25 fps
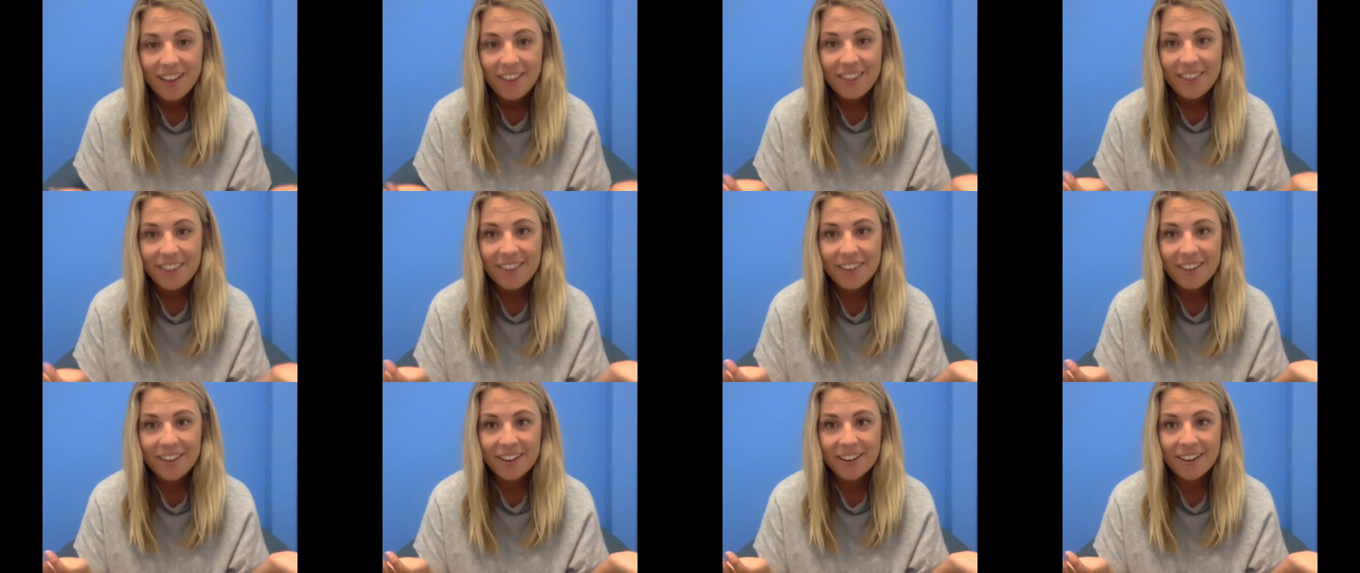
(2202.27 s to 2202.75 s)

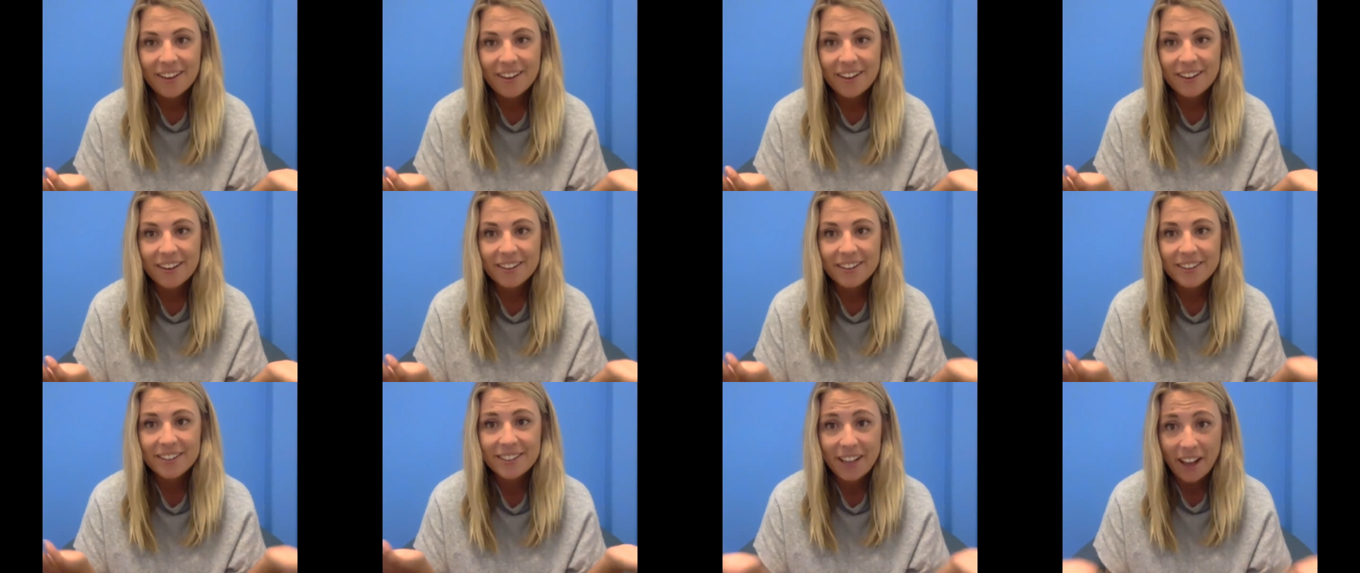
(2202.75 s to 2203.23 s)

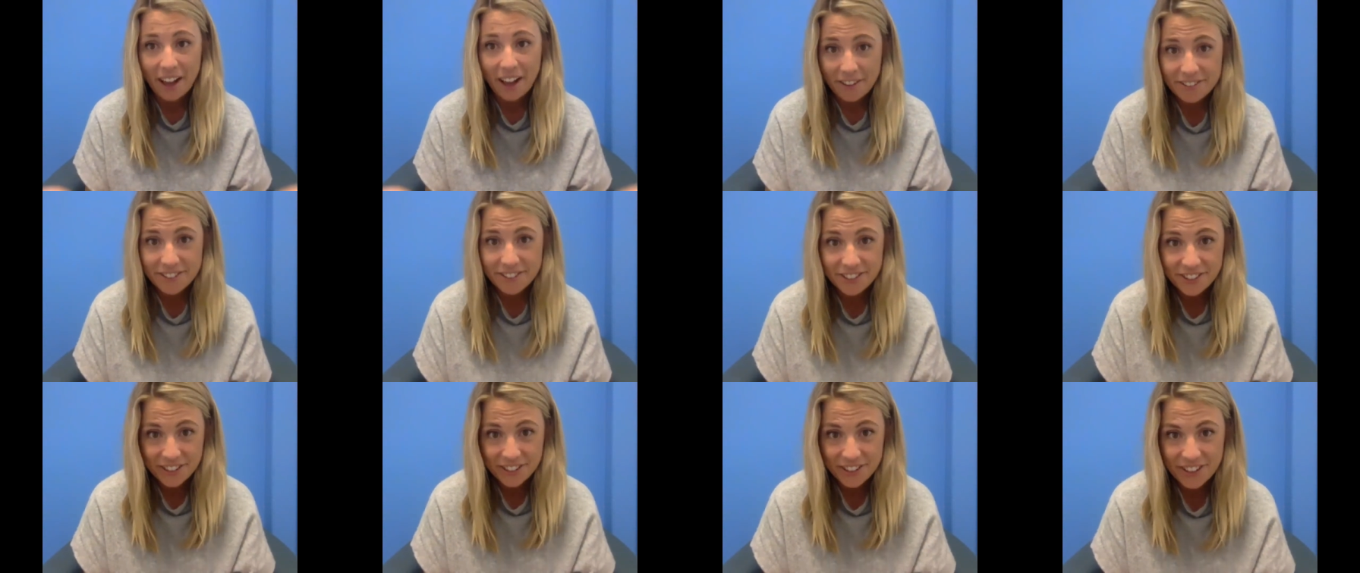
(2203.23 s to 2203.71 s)
this
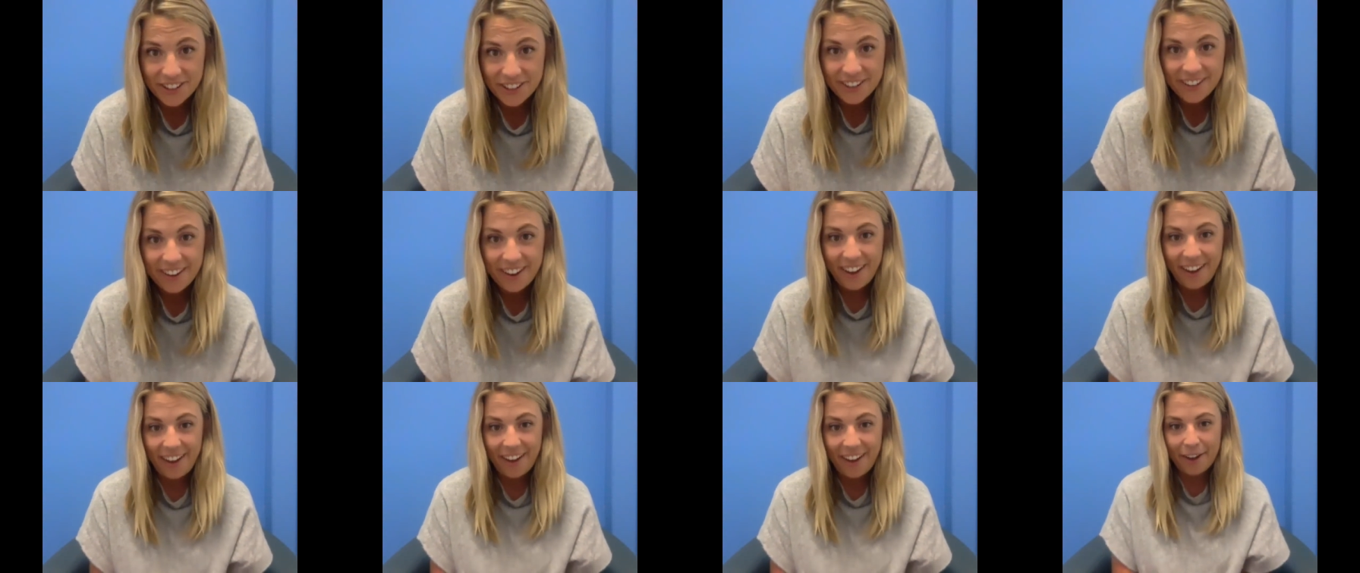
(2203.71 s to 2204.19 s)
afternoon
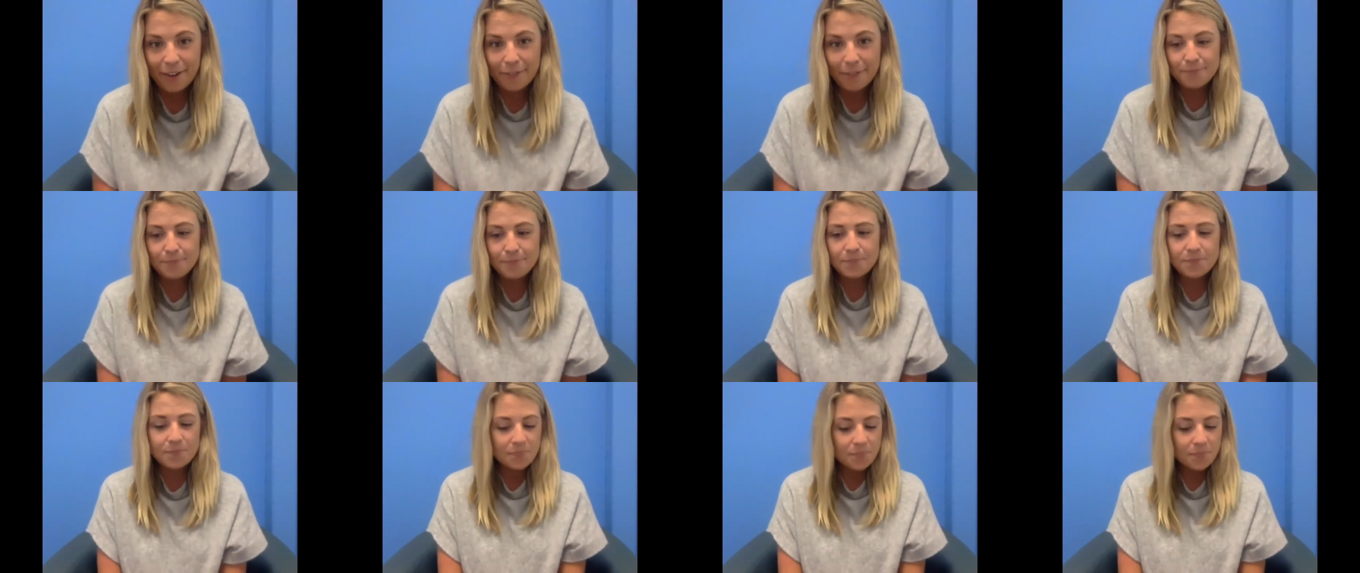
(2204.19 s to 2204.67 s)
um